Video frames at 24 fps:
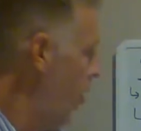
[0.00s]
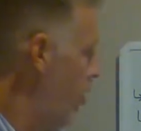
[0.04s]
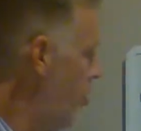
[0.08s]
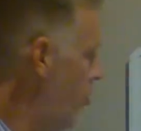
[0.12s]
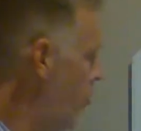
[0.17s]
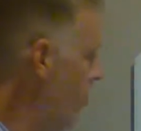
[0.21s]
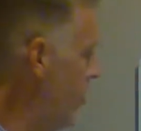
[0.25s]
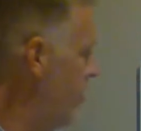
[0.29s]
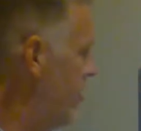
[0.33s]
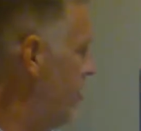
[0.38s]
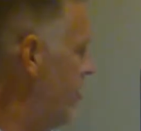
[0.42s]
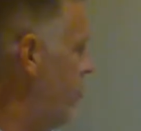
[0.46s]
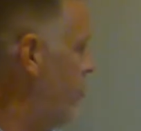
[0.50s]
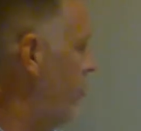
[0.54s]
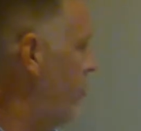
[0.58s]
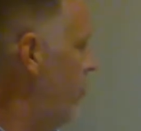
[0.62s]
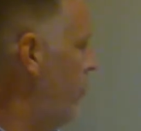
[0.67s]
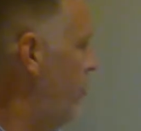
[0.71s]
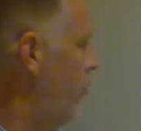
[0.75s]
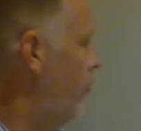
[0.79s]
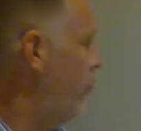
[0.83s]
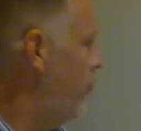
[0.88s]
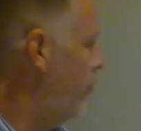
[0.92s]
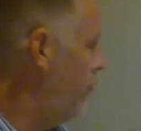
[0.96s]
Who is this
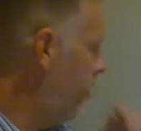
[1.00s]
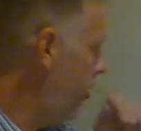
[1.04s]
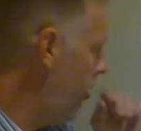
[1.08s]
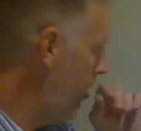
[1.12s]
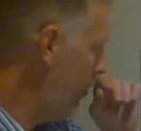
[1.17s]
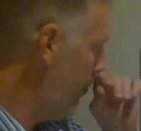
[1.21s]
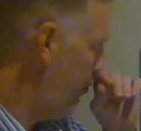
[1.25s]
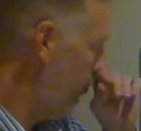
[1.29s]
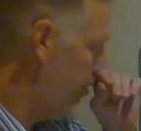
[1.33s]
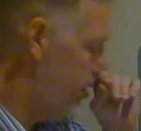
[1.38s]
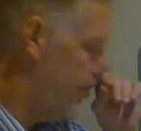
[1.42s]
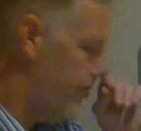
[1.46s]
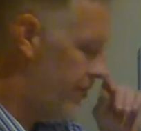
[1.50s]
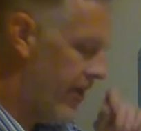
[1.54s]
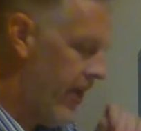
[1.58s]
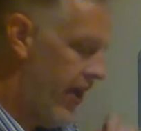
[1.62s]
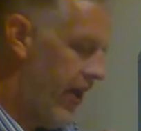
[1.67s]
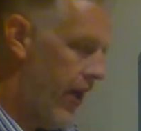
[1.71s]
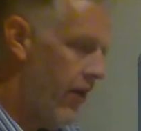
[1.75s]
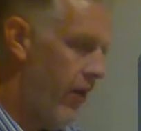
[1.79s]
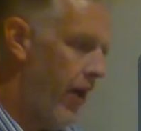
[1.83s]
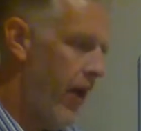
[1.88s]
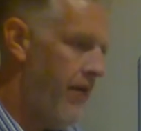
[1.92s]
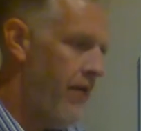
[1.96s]
one Bernard Williams
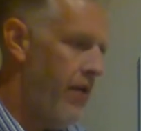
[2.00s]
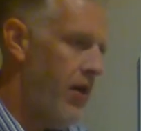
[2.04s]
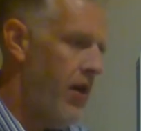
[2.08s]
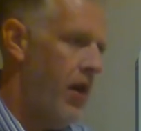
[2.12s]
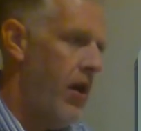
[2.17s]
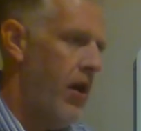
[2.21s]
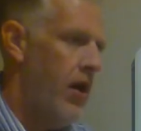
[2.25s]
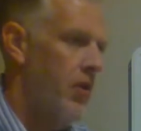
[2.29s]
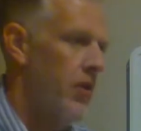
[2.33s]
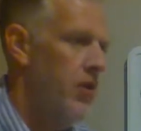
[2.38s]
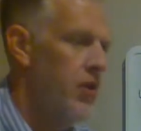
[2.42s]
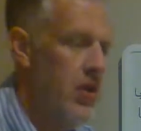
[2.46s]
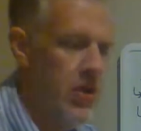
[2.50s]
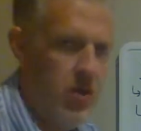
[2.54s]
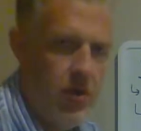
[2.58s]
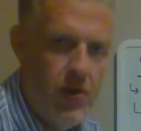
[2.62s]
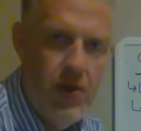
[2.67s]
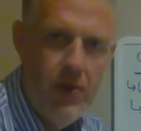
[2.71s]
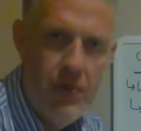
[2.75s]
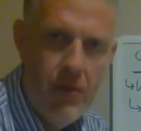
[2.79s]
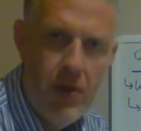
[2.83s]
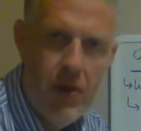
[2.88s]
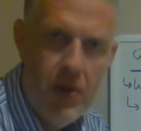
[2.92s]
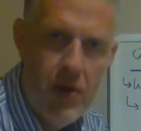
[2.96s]
guy? I've alluded
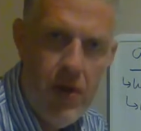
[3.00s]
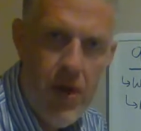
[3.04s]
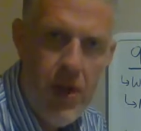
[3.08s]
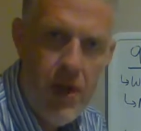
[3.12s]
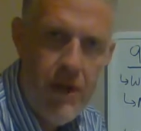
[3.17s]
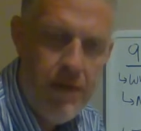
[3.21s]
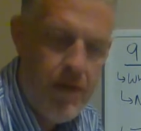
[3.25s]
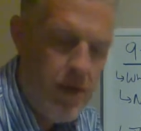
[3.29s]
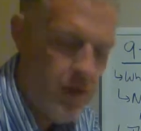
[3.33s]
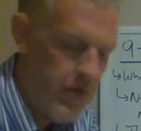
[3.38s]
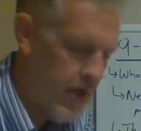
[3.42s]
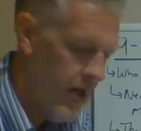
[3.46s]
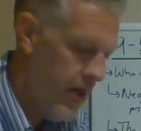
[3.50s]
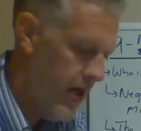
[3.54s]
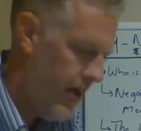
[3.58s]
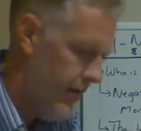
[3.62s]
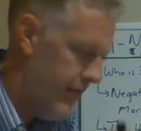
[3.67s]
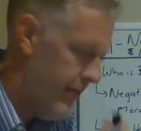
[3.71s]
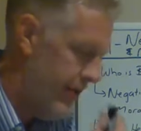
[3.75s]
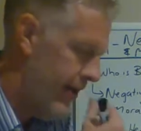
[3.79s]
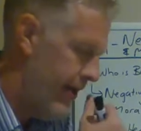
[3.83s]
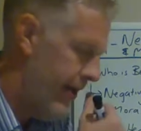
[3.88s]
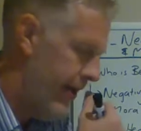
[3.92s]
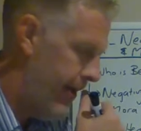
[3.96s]
to him already a few
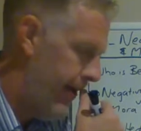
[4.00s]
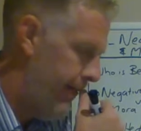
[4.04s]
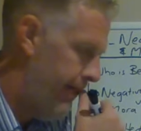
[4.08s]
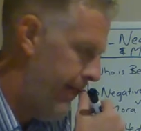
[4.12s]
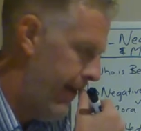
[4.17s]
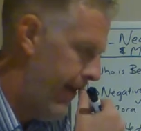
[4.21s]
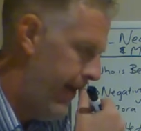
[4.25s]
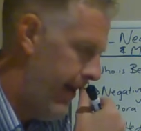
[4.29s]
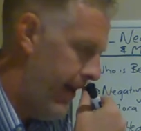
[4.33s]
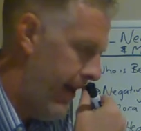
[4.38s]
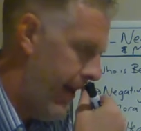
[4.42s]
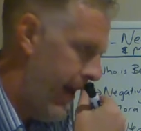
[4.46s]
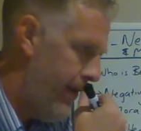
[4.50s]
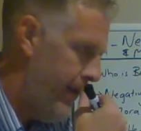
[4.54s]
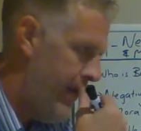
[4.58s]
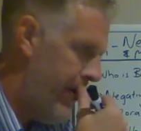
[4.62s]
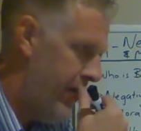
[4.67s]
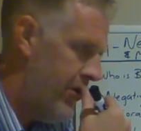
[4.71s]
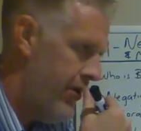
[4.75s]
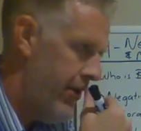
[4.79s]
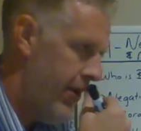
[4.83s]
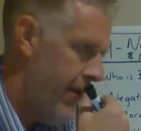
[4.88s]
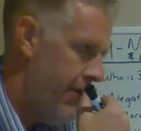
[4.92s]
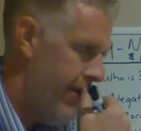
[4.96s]
times. Um, I
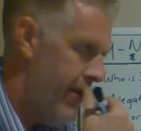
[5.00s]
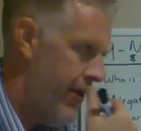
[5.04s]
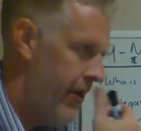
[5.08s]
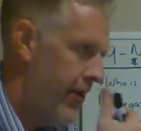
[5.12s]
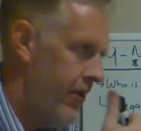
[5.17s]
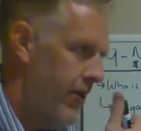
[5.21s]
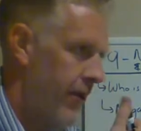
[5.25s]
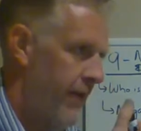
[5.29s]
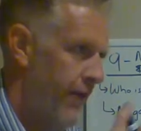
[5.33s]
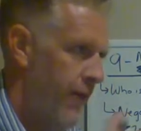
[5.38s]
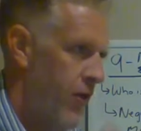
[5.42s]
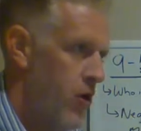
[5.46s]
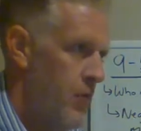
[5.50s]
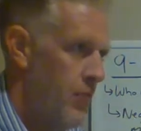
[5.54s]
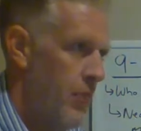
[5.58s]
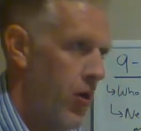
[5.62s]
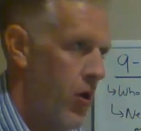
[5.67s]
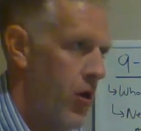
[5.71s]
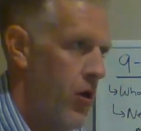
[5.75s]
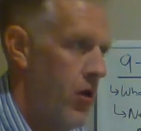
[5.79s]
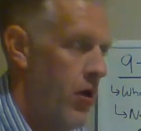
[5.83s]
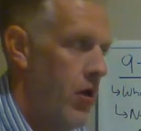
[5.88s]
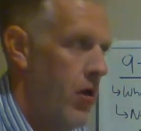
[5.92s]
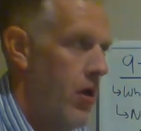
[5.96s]
mentioned, I think, in the first
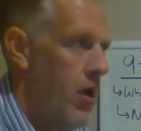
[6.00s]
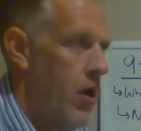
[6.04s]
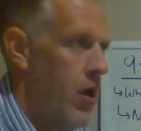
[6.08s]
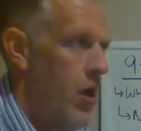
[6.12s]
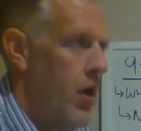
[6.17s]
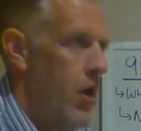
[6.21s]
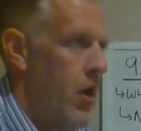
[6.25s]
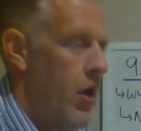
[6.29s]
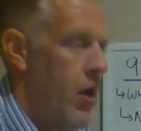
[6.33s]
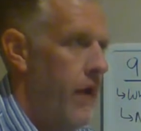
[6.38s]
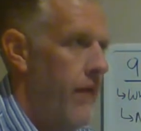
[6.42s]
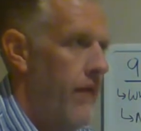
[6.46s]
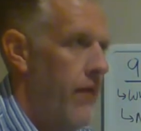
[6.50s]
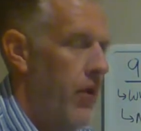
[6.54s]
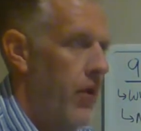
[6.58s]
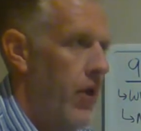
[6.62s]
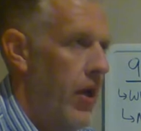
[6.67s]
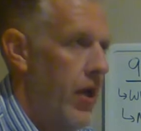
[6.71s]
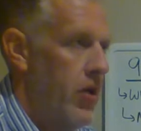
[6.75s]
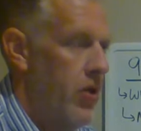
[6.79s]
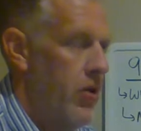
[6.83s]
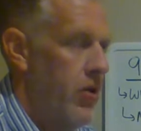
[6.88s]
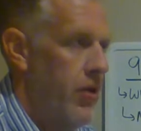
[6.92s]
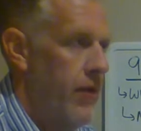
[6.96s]
part of the
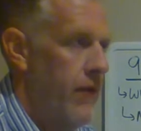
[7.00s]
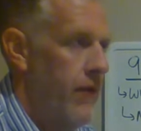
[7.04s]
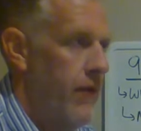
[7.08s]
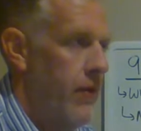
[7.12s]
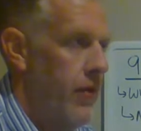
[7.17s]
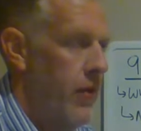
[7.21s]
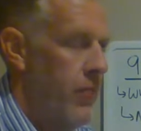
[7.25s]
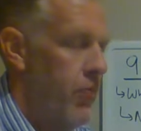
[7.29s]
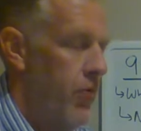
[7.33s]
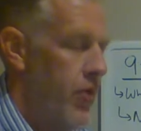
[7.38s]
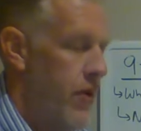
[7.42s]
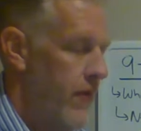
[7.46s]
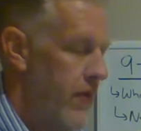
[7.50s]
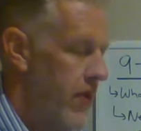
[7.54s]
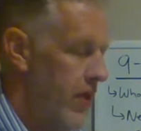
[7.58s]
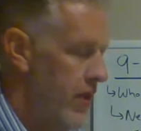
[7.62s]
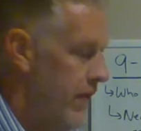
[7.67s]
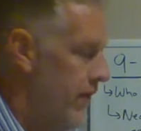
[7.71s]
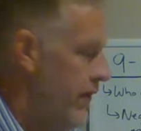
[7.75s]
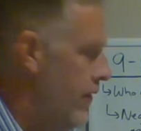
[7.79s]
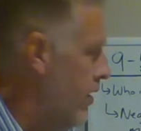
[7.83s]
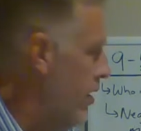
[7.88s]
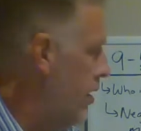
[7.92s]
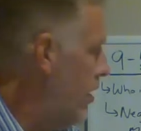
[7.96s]
lecture, the, the
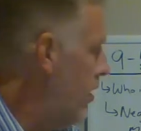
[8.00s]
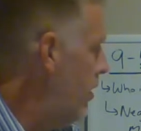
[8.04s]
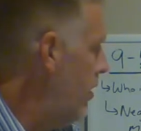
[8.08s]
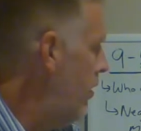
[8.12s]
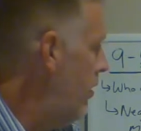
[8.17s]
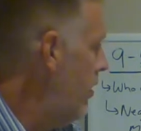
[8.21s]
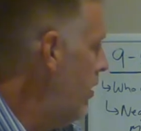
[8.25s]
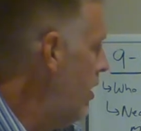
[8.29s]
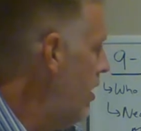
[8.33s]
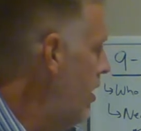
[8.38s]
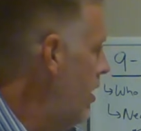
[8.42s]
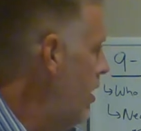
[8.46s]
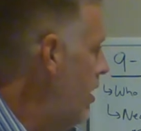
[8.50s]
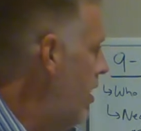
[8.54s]
previous video,